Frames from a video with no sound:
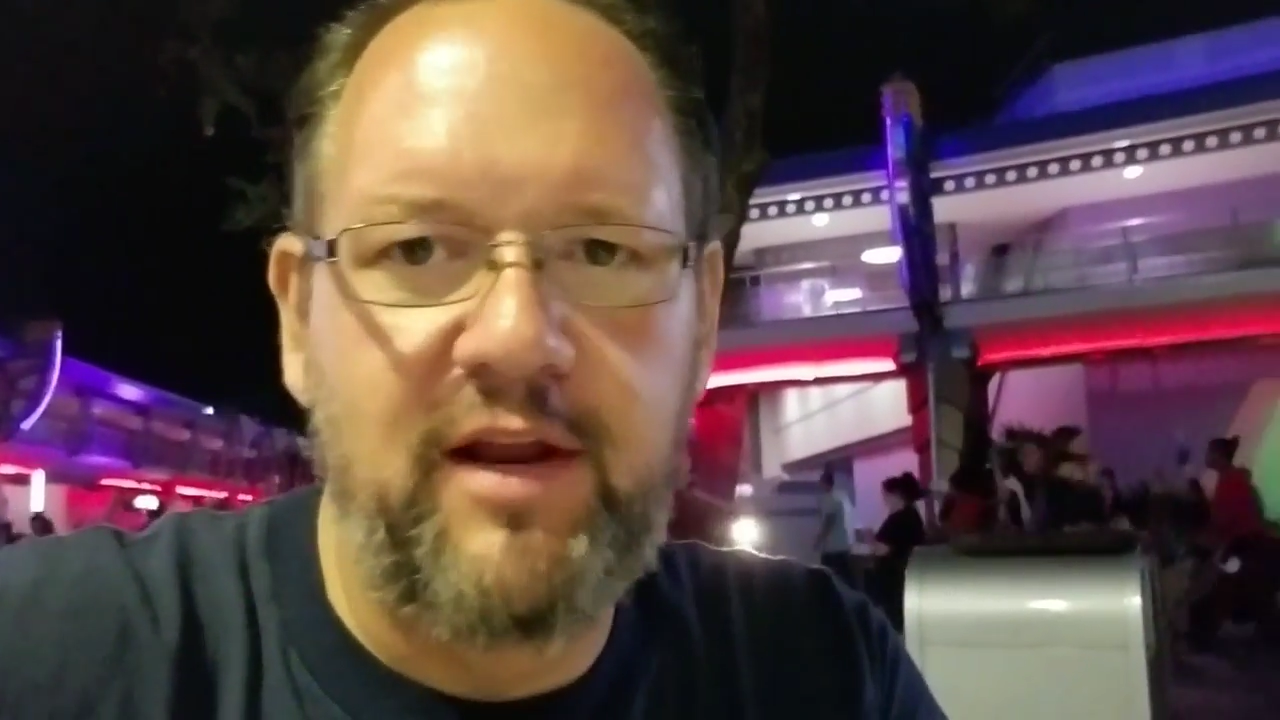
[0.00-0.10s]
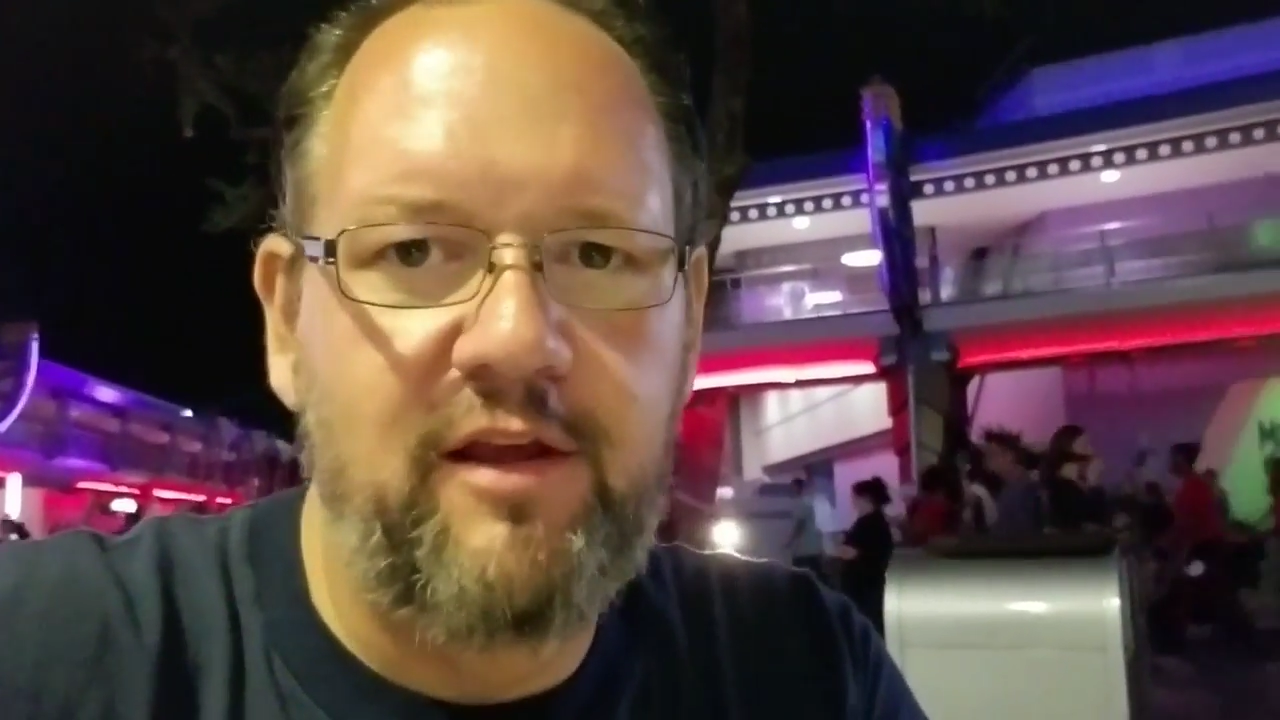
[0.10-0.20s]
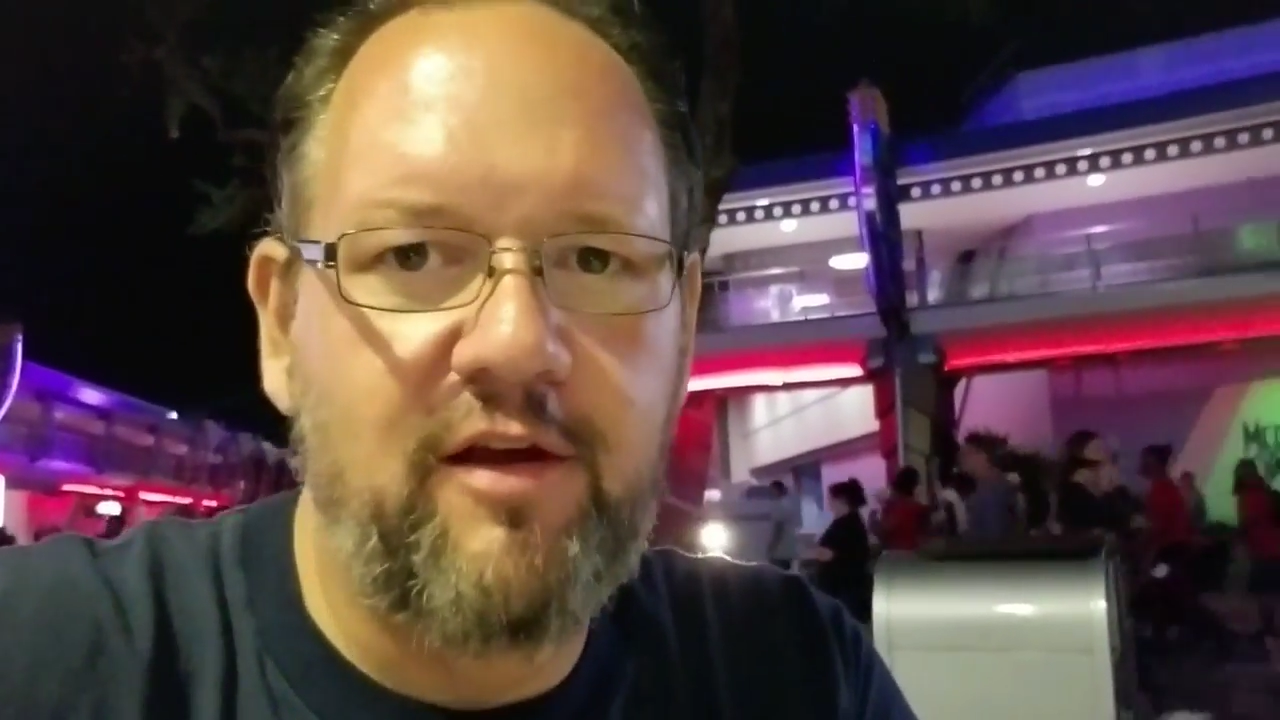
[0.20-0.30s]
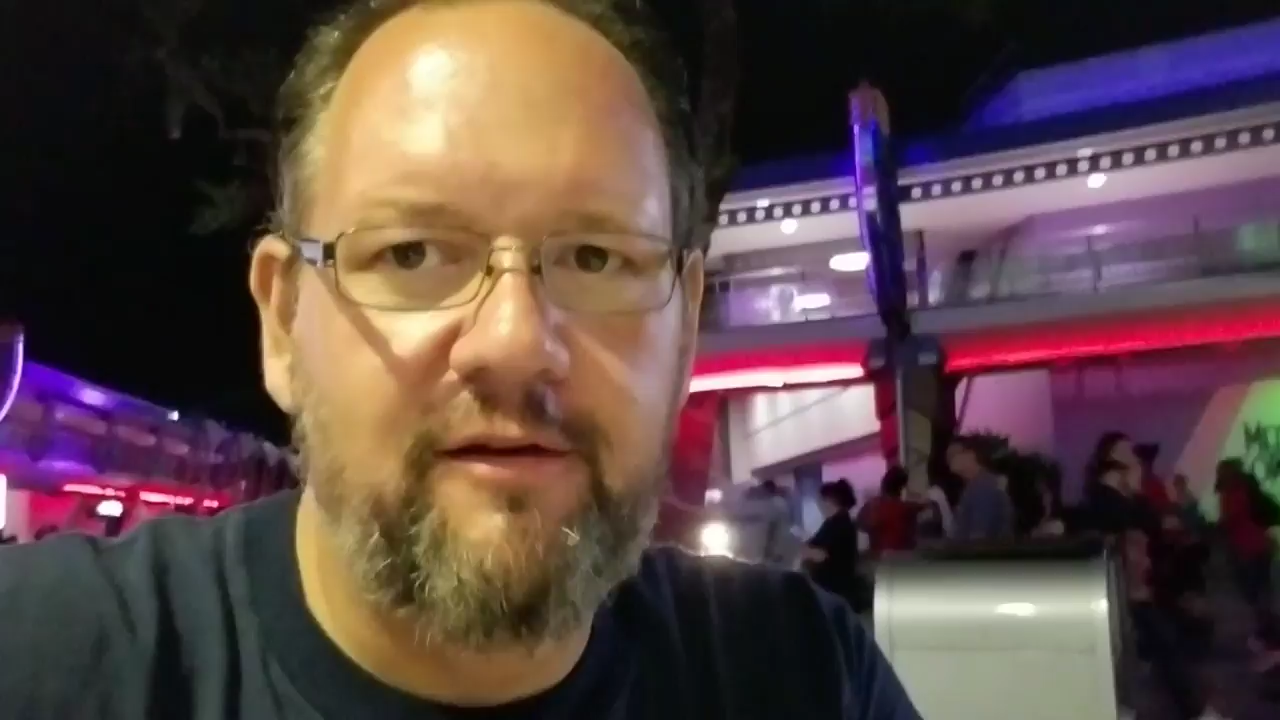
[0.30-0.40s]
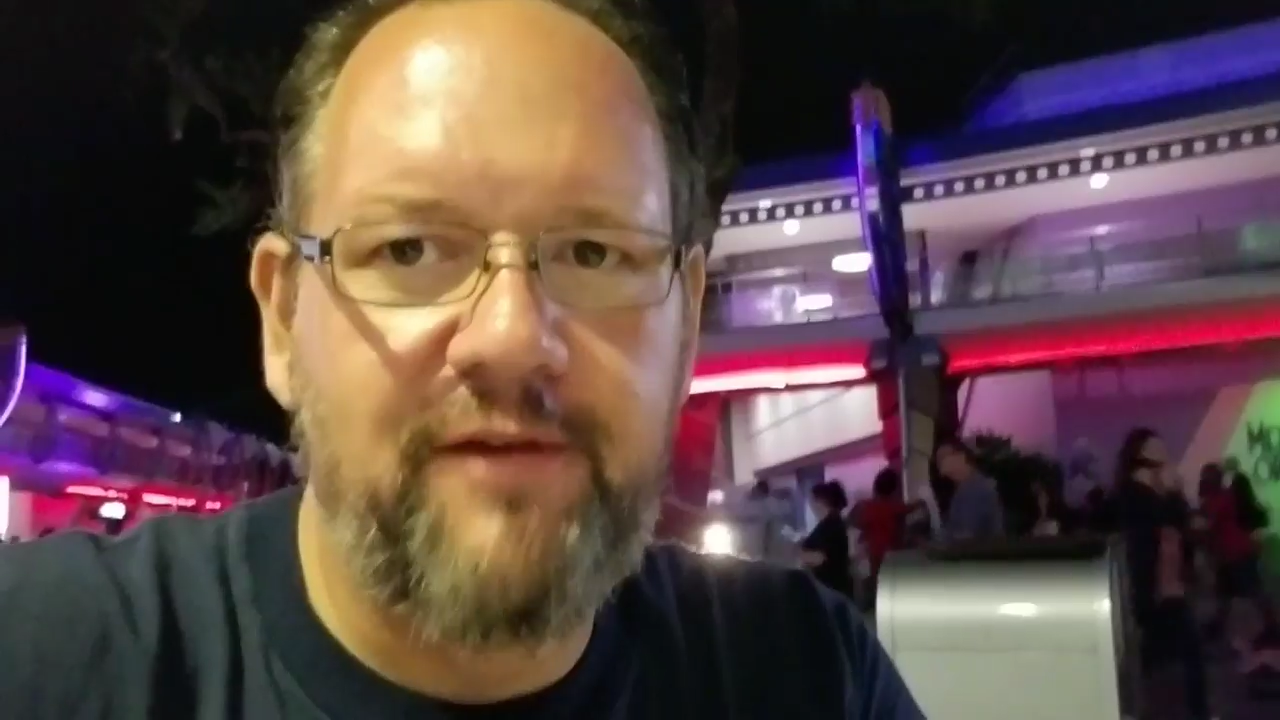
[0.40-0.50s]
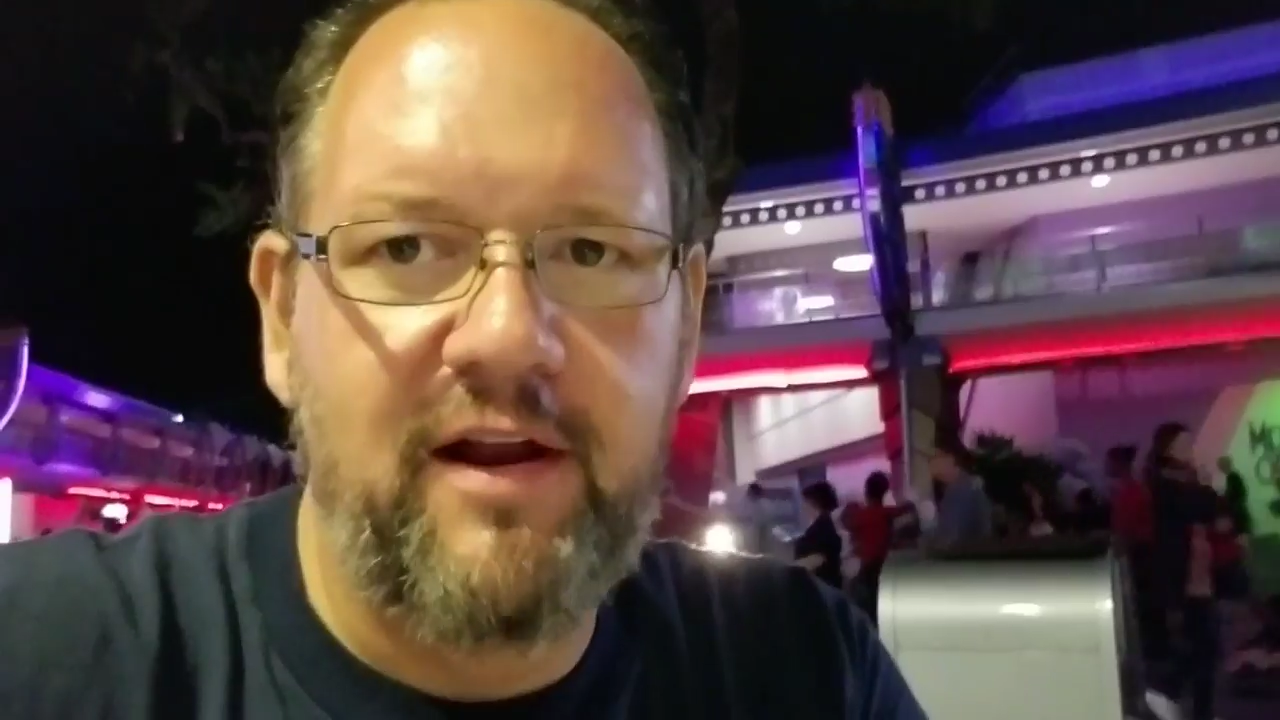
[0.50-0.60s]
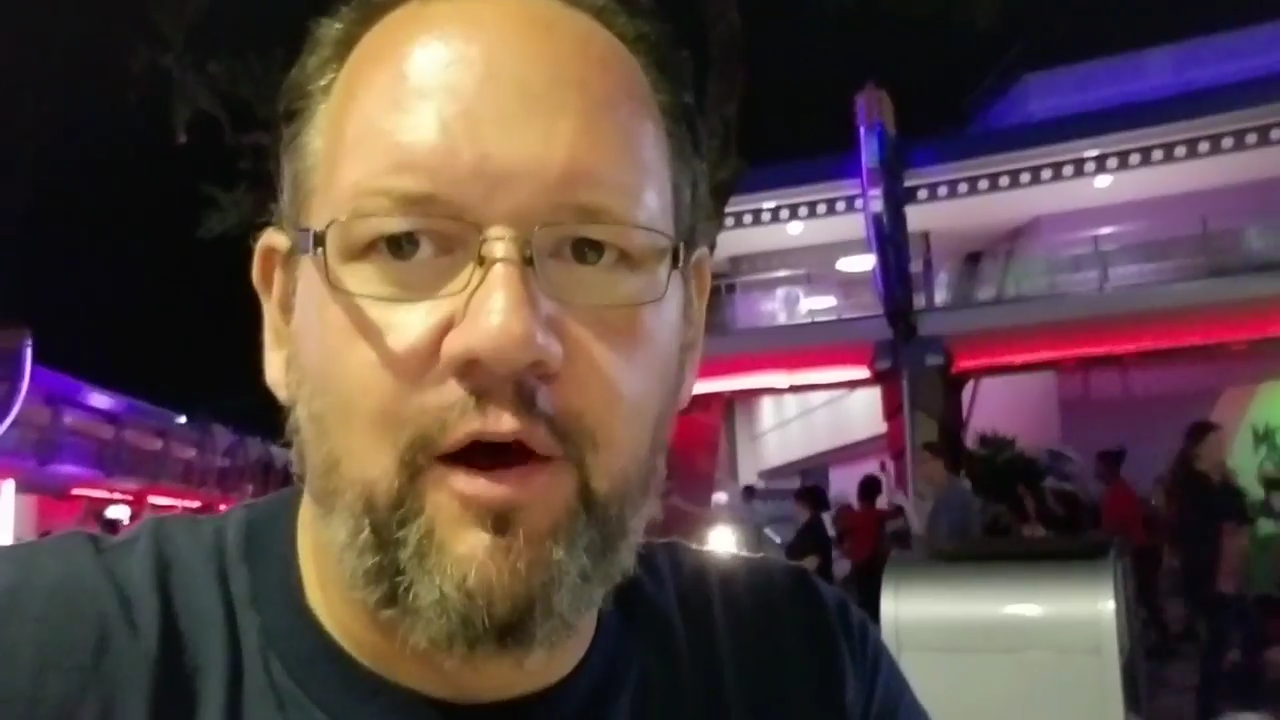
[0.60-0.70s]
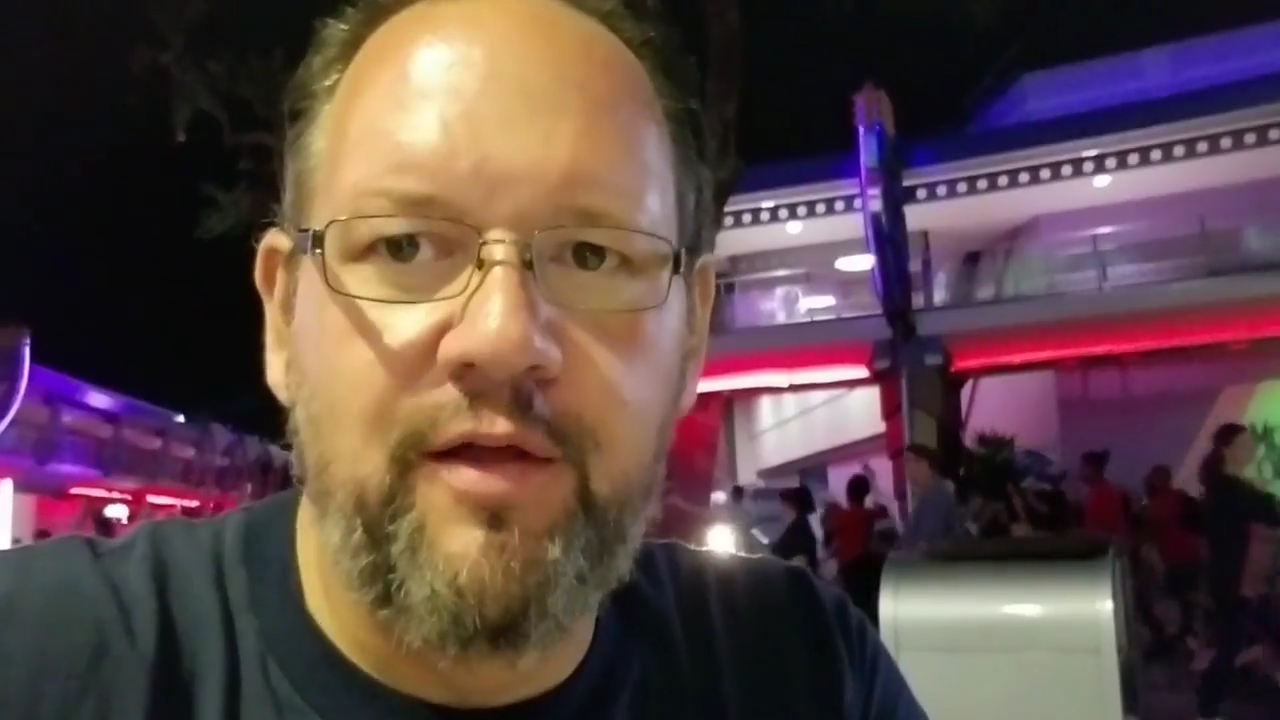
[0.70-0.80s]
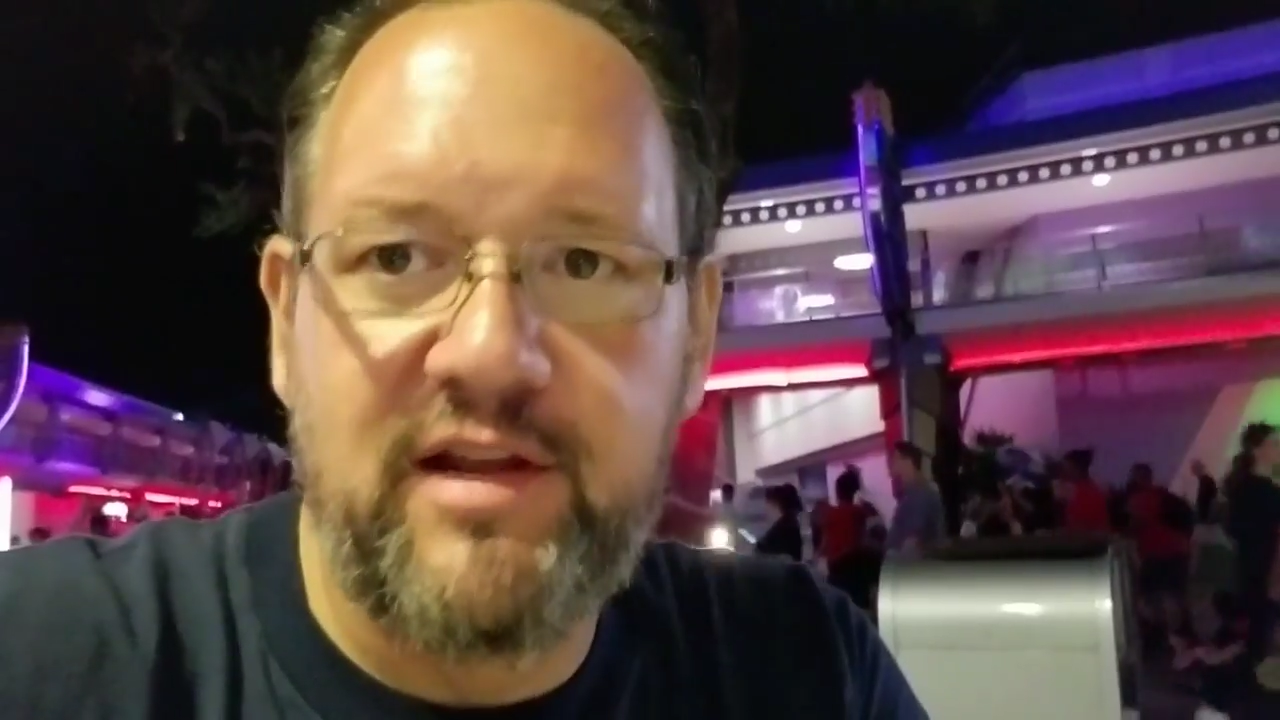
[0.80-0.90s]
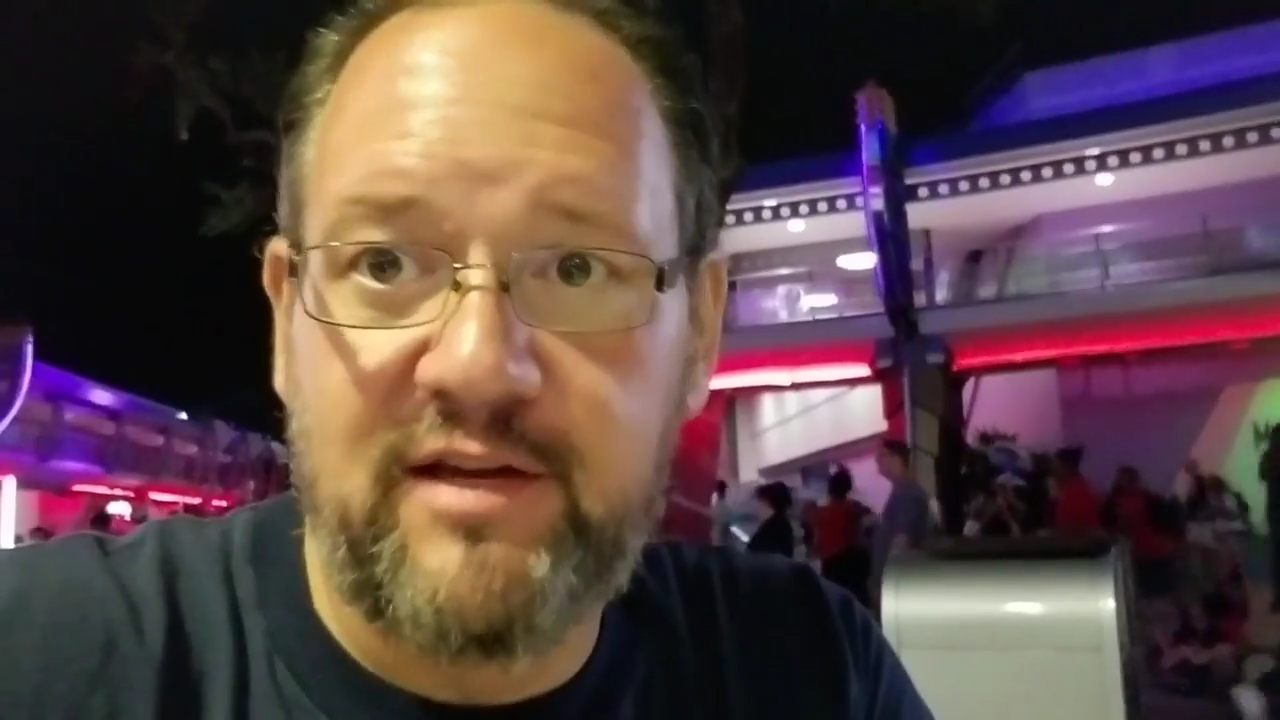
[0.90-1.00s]
You can find
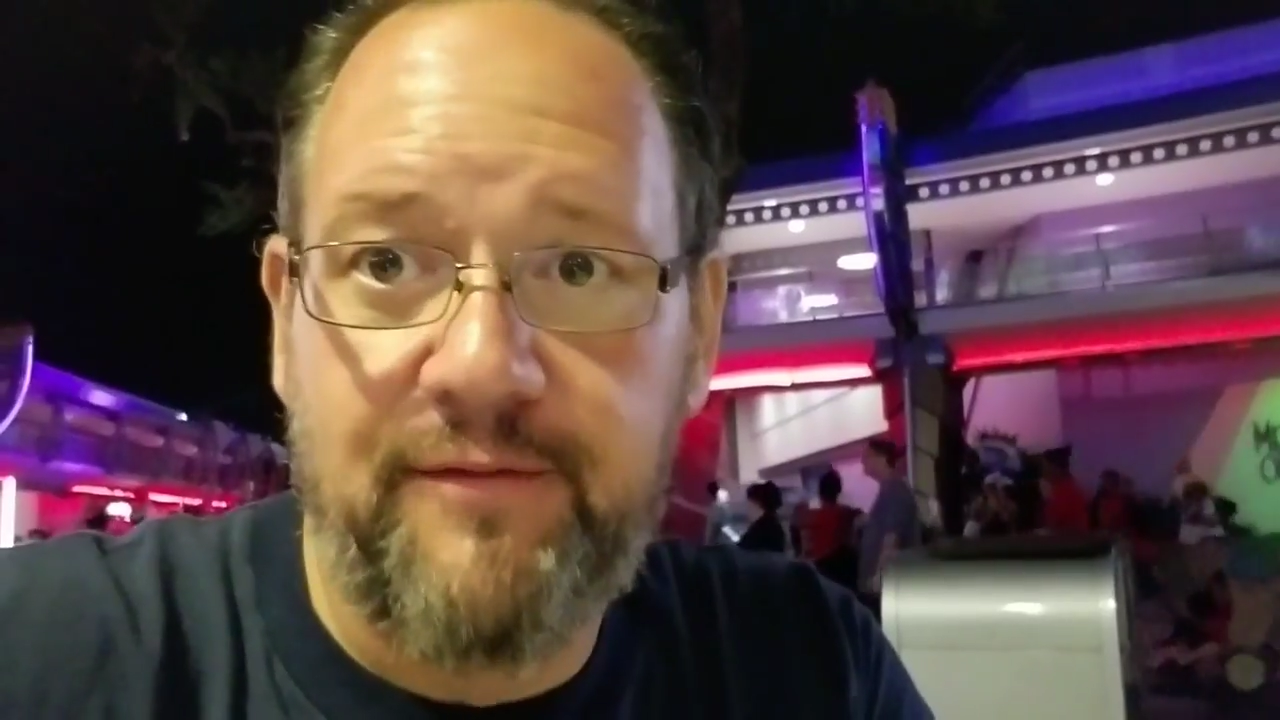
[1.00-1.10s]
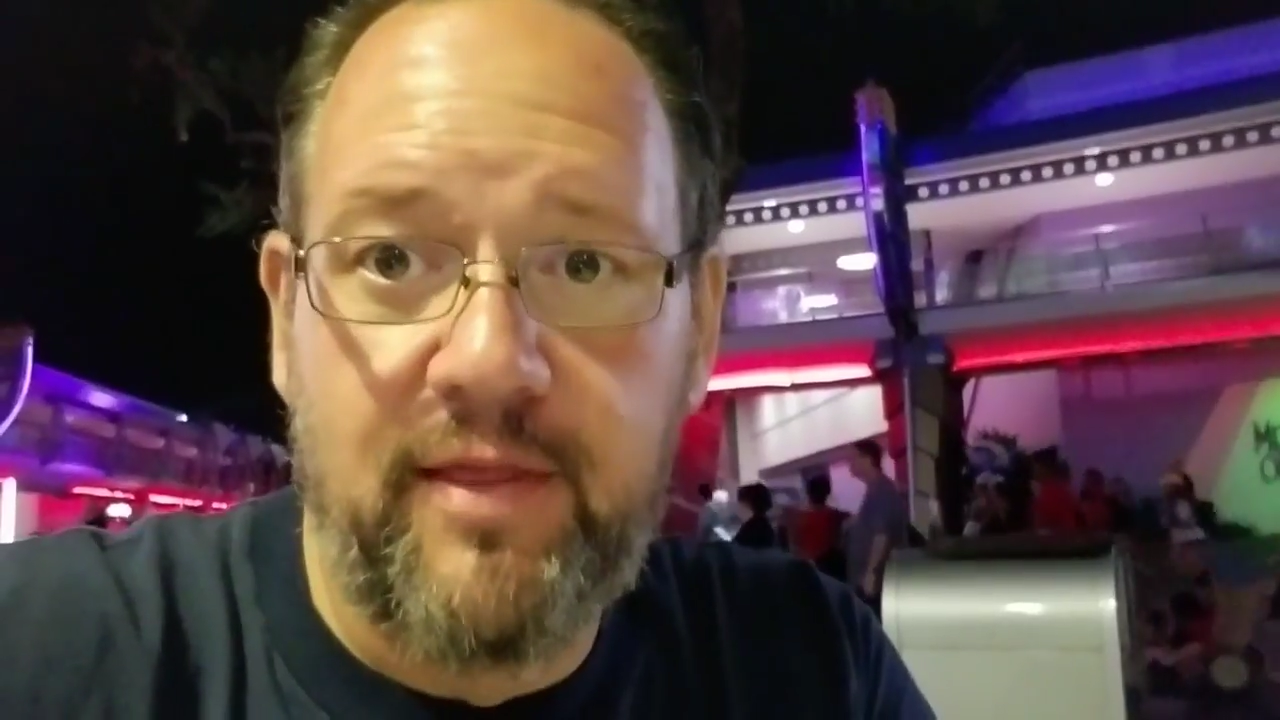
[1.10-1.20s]
all that stuff